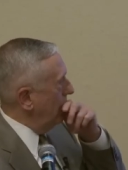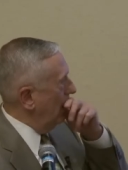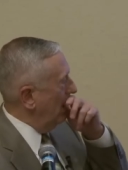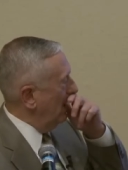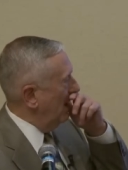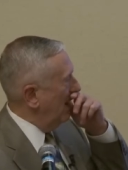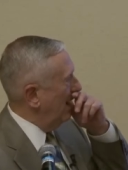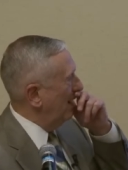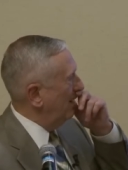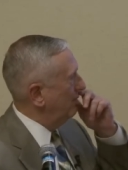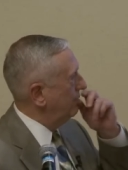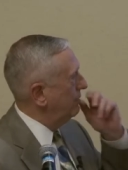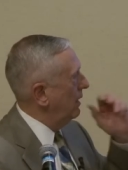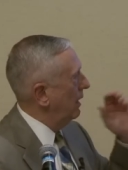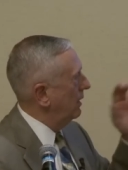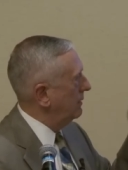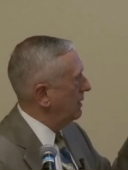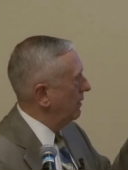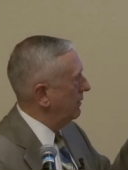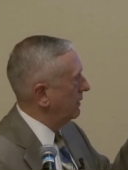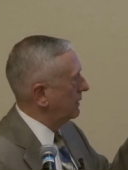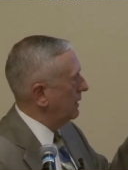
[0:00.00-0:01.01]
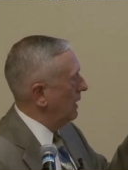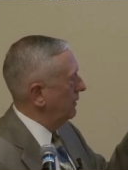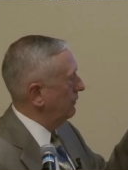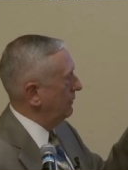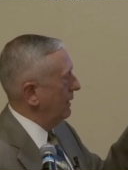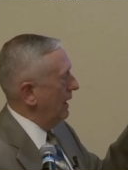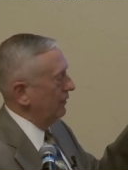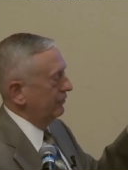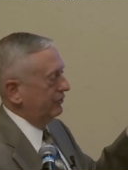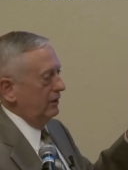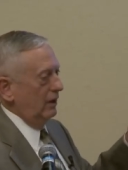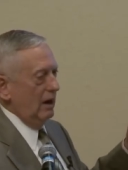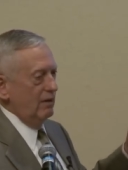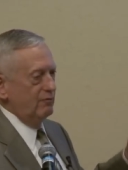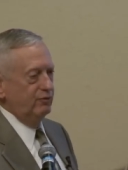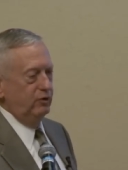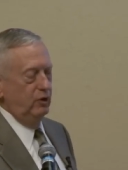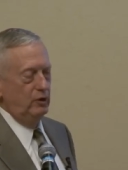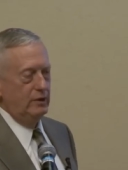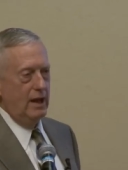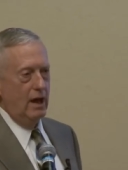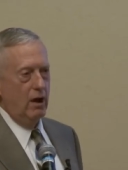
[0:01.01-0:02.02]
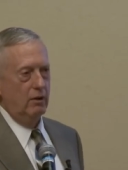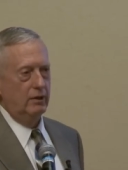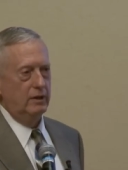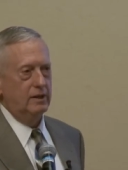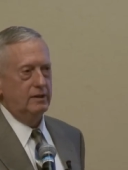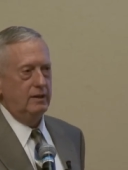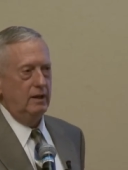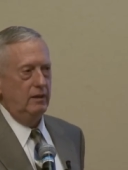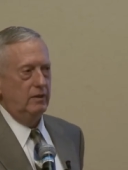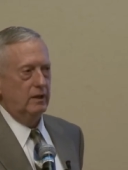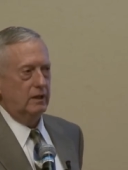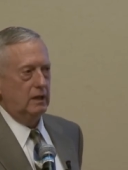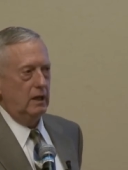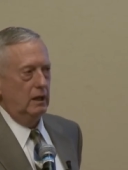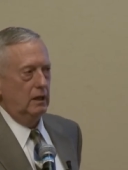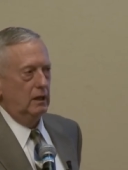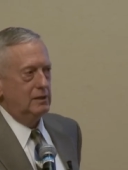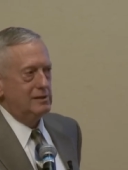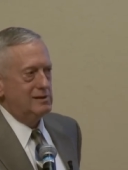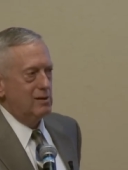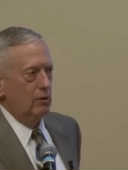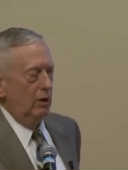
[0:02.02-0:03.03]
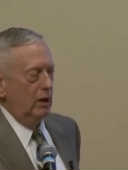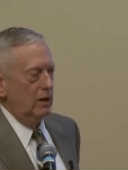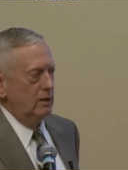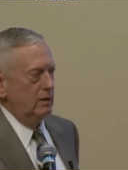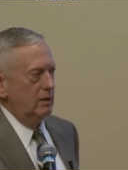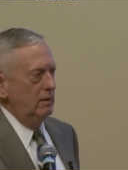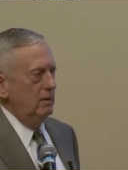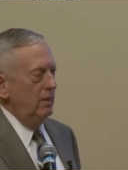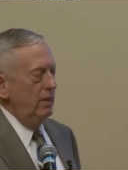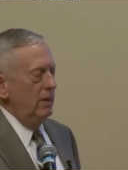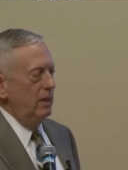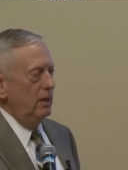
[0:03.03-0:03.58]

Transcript: uh, another country out there. I flew down to see the King of Jordan